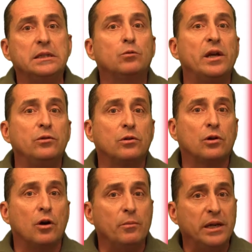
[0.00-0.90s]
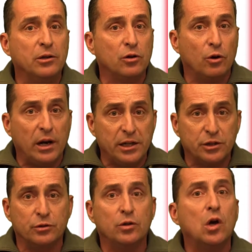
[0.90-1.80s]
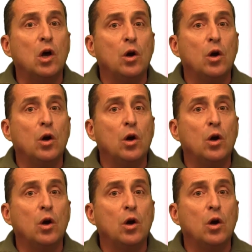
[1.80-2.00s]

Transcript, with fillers: is when you come in a coalition